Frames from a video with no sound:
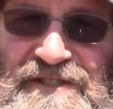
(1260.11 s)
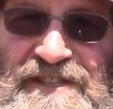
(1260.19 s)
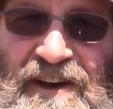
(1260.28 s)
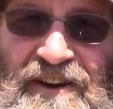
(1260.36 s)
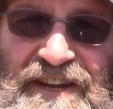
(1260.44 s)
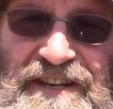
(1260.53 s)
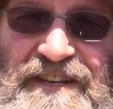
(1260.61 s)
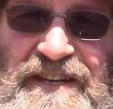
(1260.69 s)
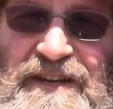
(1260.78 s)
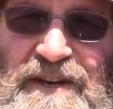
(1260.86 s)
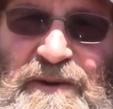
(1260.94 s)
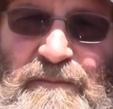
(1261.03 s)
side,
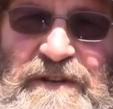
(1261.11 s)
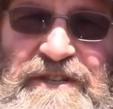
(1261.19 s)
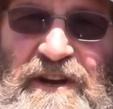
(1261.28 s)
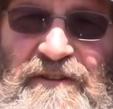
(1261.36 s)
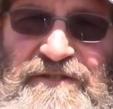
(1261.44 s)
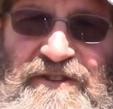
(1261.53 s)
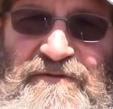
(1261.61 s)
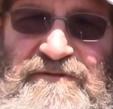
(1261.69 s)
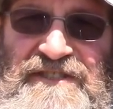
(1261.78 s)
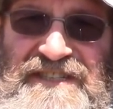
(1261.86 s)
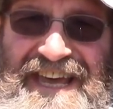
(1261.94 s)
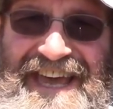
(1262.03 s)
which I'll do
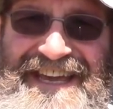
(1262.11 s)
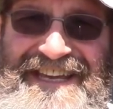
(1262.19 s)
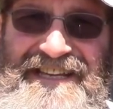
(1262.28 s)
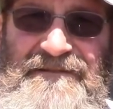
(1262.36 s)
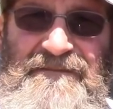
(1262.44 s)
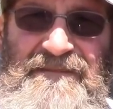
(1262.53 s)
today.